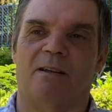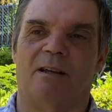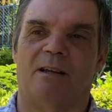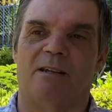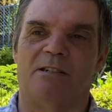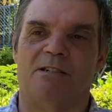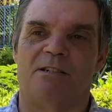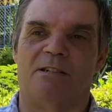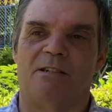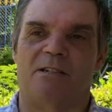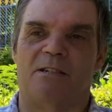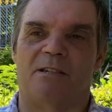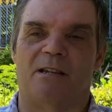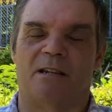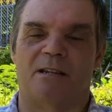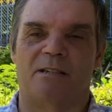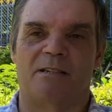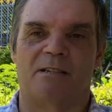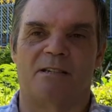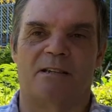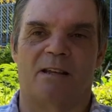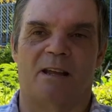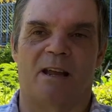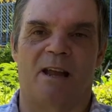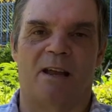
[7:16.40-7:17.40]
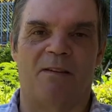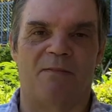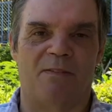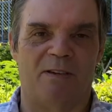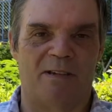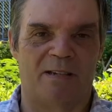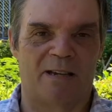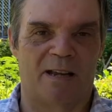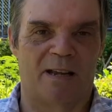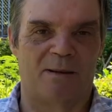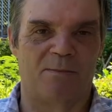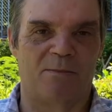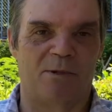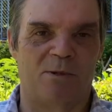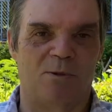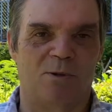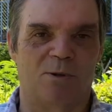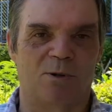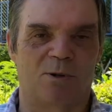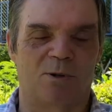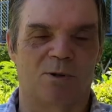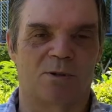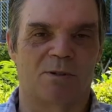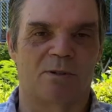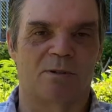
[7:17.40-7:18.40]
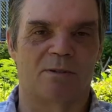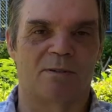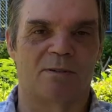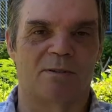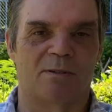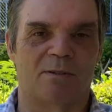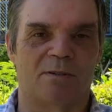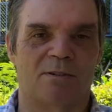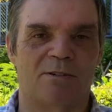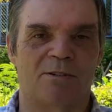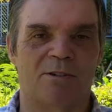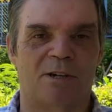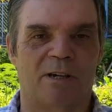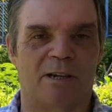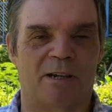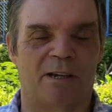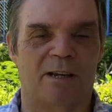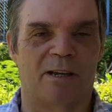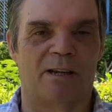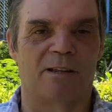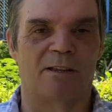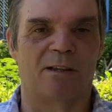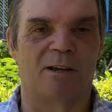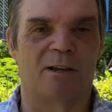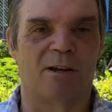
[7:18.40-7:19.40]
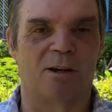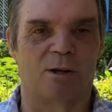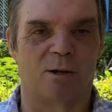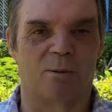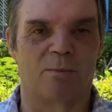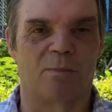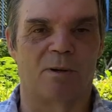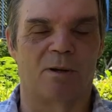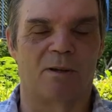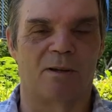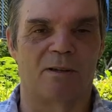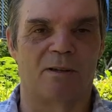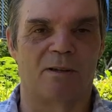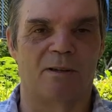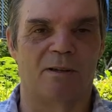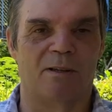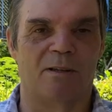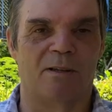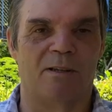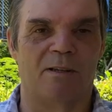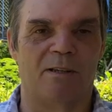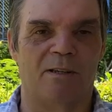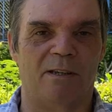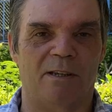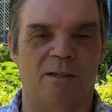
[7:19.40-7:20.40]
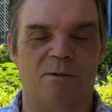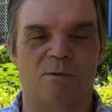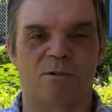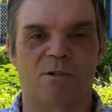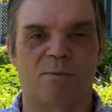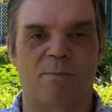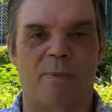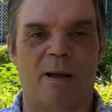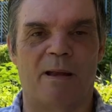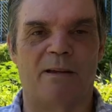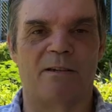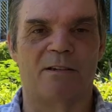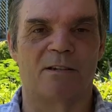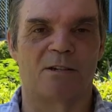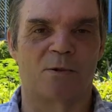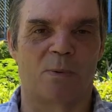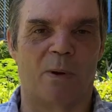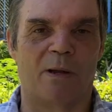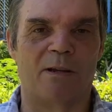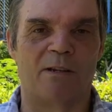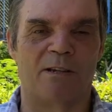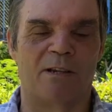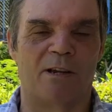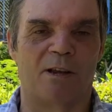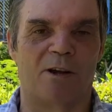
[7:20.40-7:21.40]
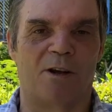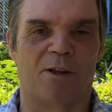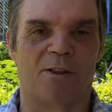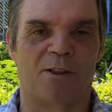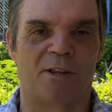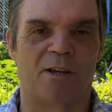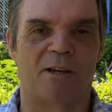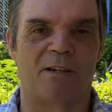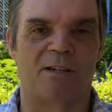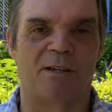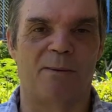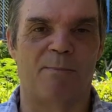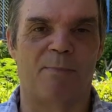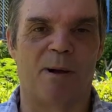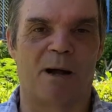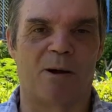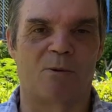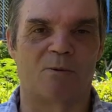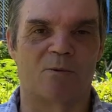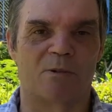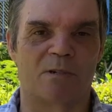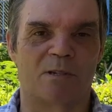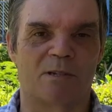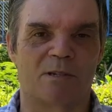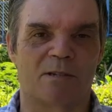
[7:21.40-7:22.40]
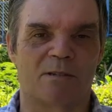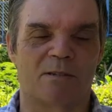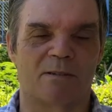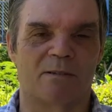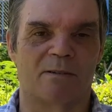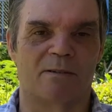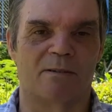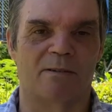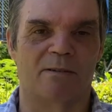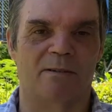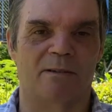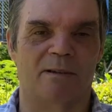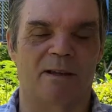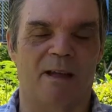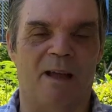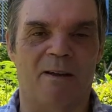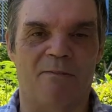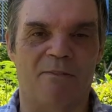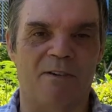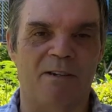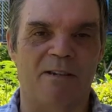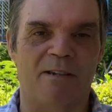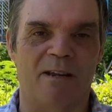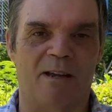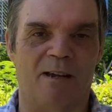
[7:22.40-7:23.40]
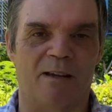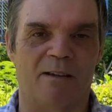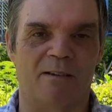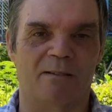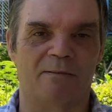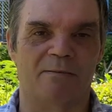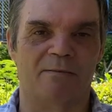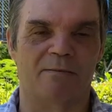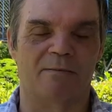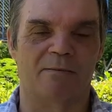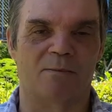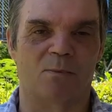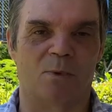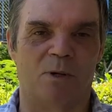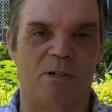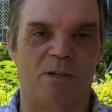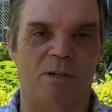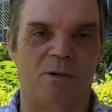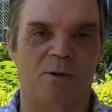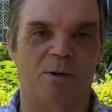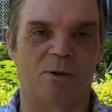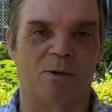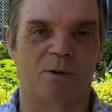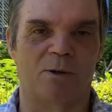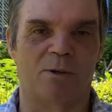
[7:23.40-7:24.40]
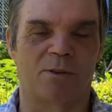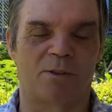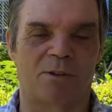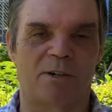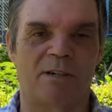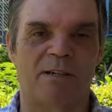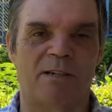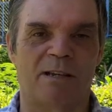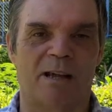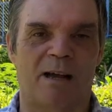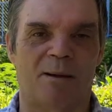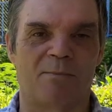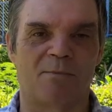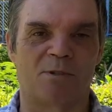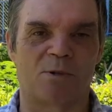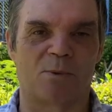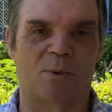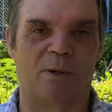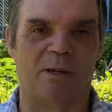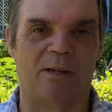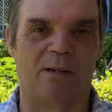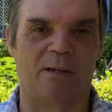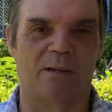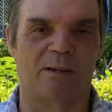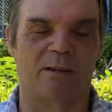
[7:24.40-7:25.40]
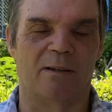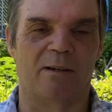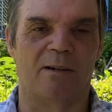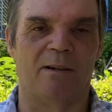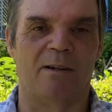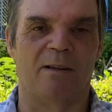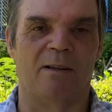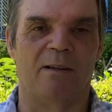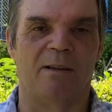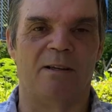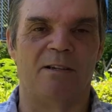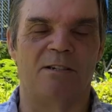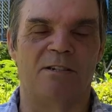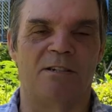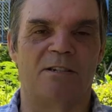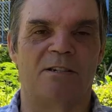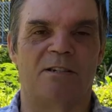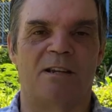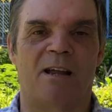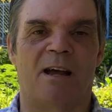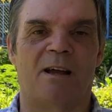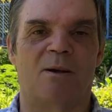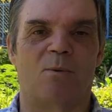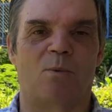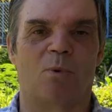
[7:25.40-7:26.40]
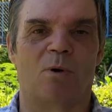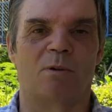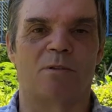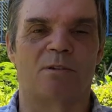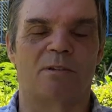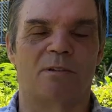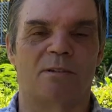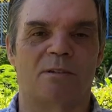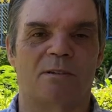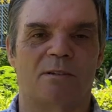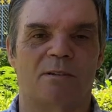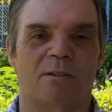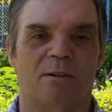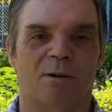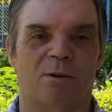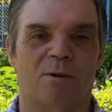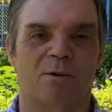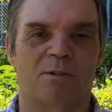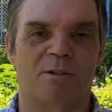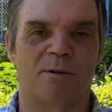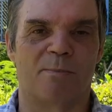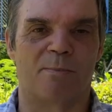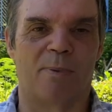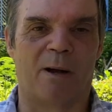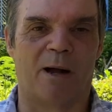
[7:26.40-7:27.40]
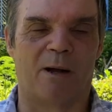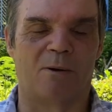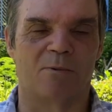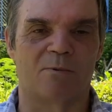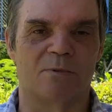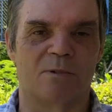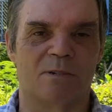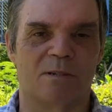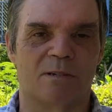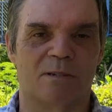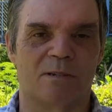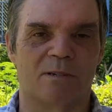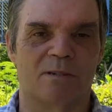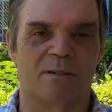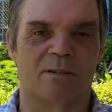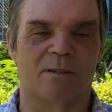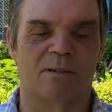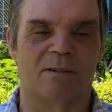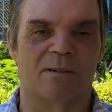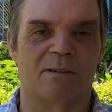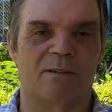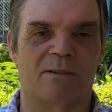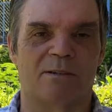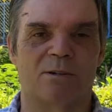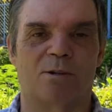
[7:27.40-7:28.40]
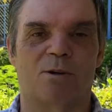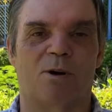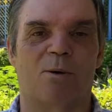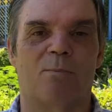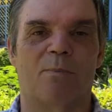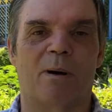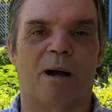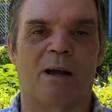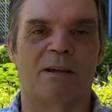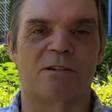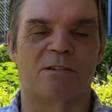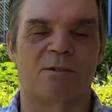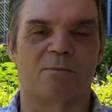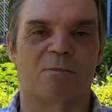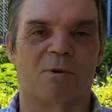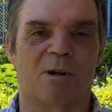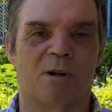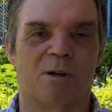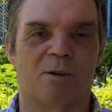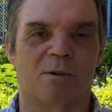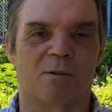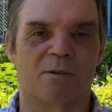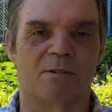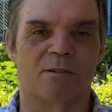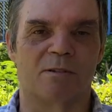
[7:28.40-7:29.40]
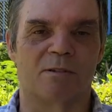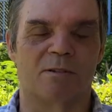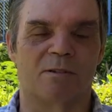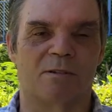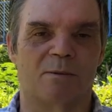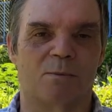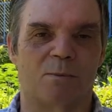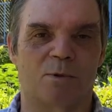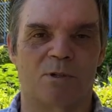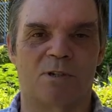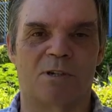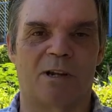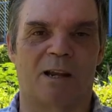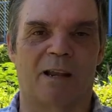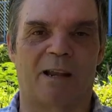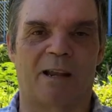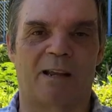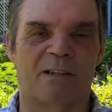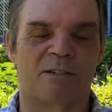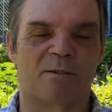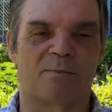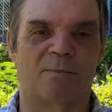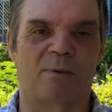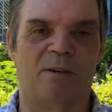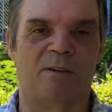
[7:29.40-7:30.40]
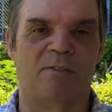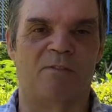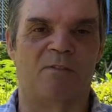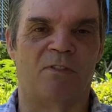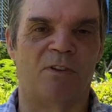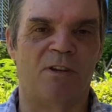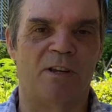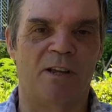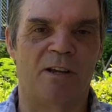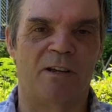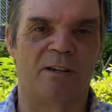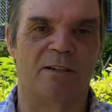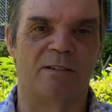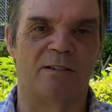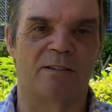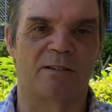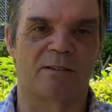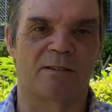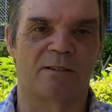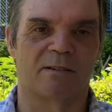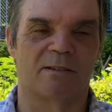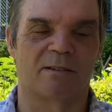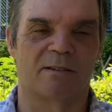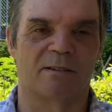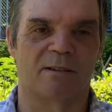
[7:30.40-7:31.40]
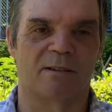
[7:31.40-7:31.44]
And she says, "Every time you go drinking in the club, you spend 20 or 30 pounds every day when you go, three times a week." She says, "I want 100 pounds to go and buy some clothes, which will last me for years."